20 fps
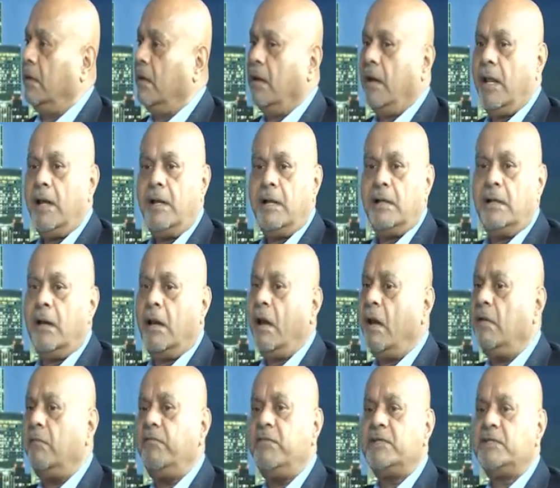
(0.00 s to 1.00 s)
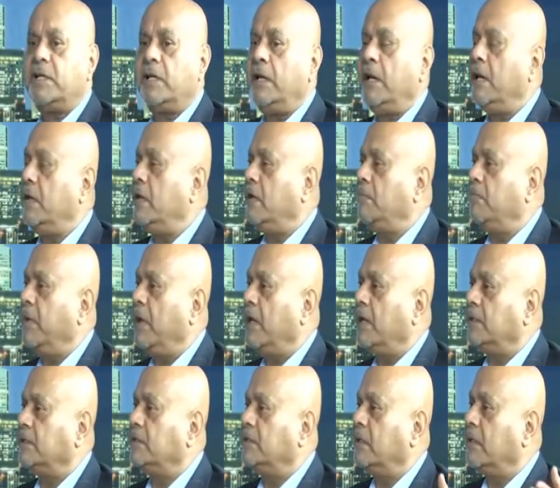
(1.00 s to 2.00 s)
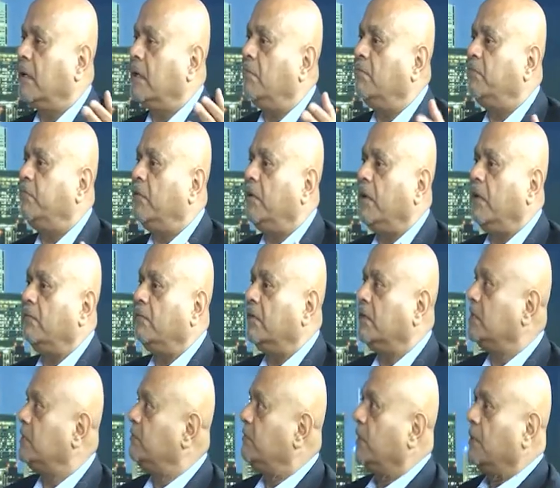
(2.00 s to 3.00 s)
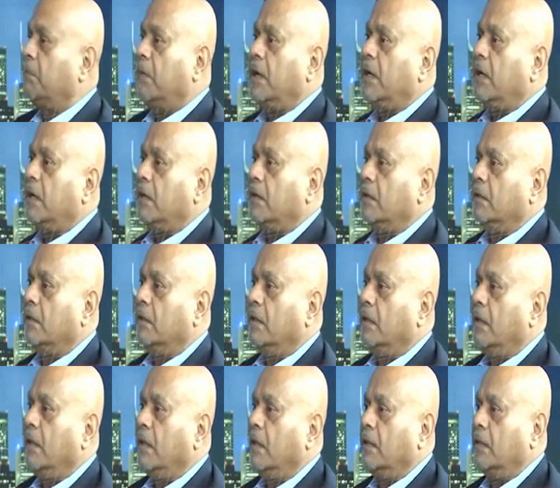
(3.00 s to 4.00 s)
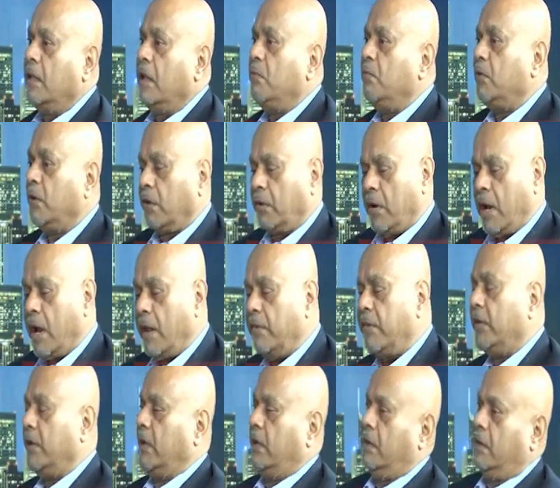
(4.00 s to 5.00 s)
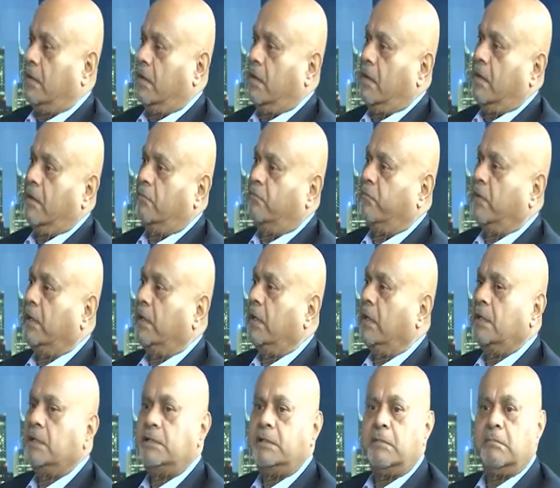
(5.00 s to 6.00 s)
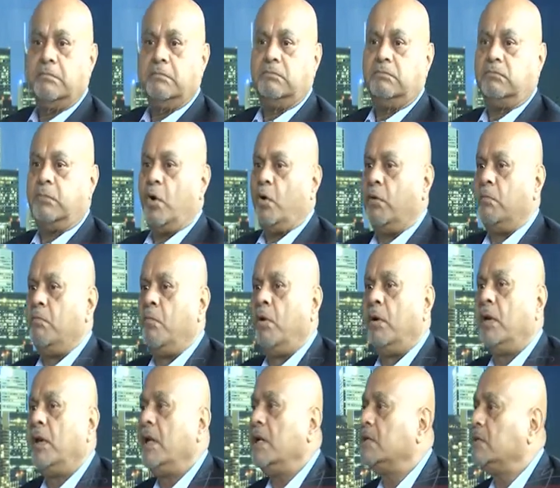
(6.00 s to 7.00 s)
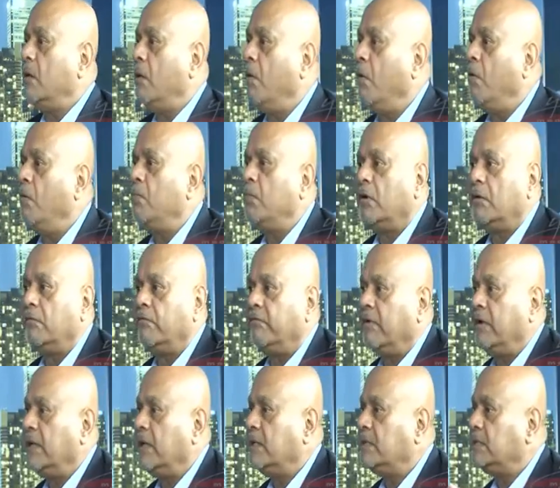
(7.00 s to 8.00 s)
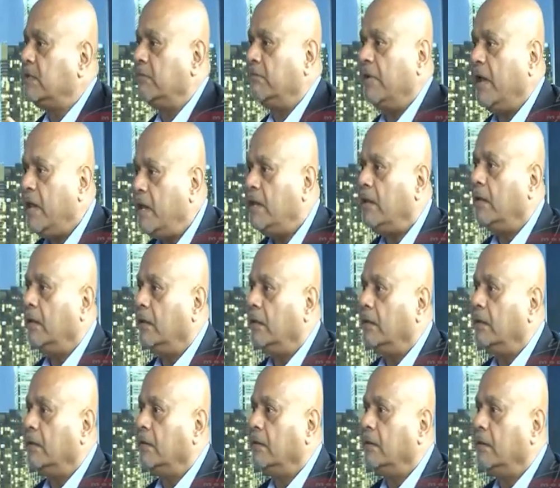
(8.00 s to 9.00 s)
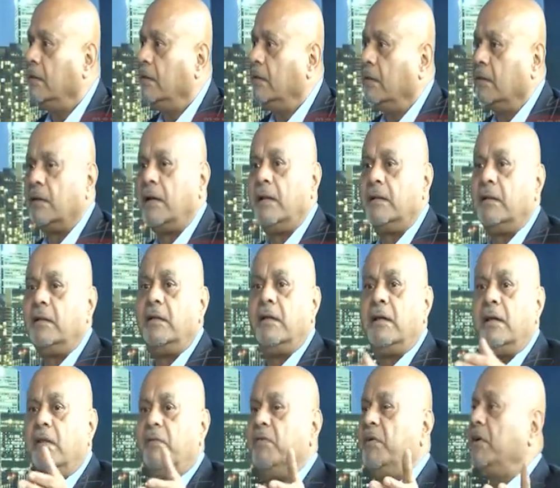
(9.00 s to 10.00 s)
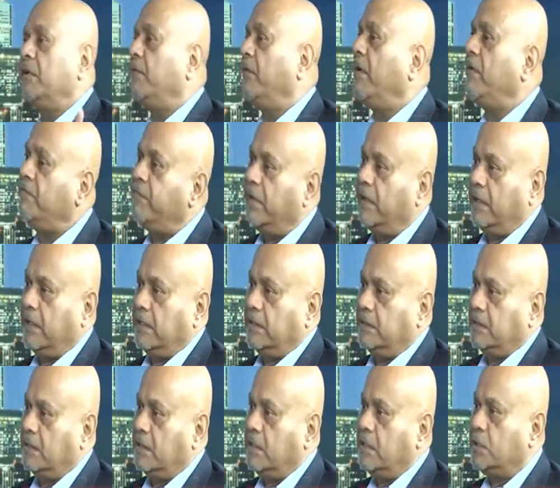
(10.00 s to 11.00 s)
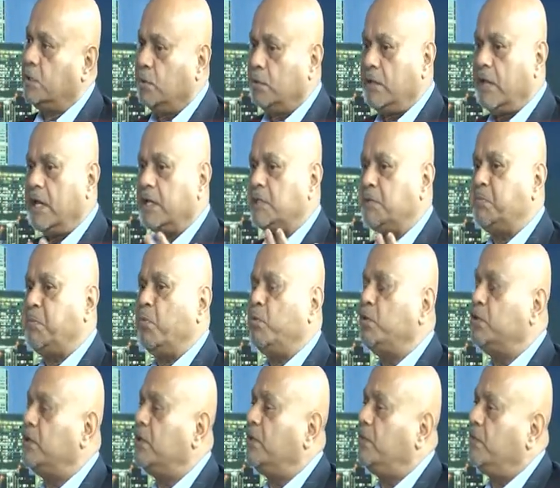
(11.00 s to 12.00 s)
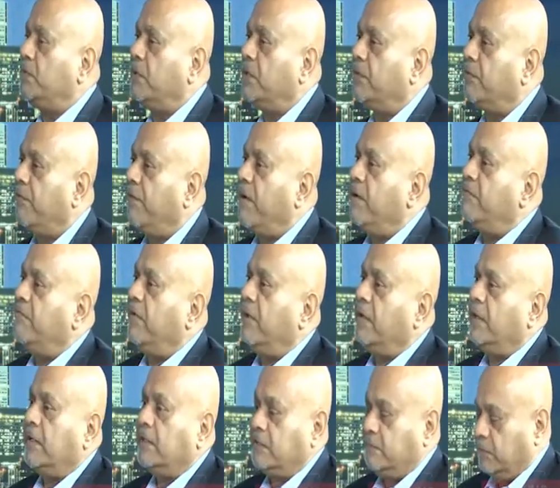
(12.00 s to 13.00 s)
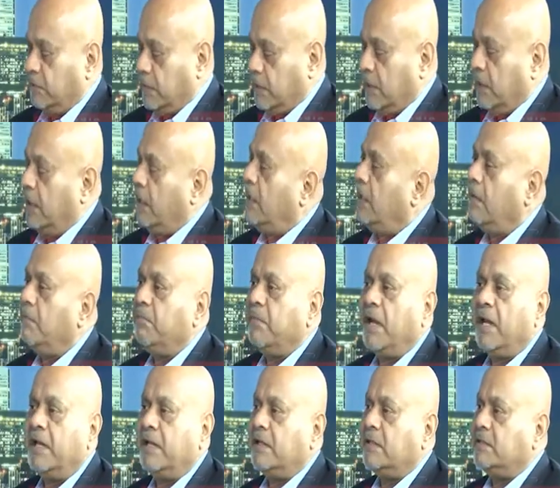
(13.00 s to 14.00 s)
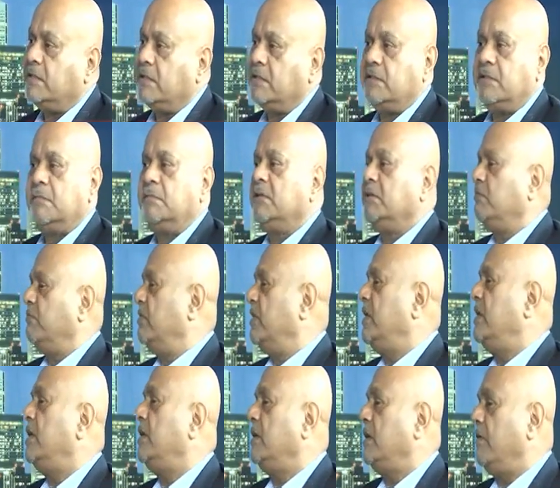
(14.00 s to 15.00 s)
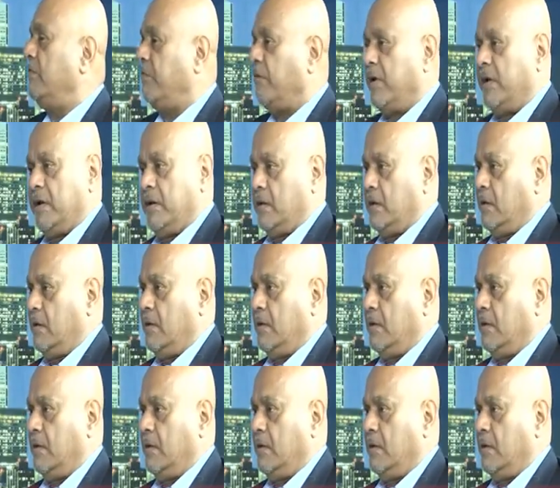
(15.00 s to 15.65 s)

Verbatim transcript: Like a lot of these Canadian banks, their comfort level is with America. They would rather finance or mortgage a home or finance a vehicle rather than giving a trade finance. So the exposure to the trade finance for the Canadian banking system is very different.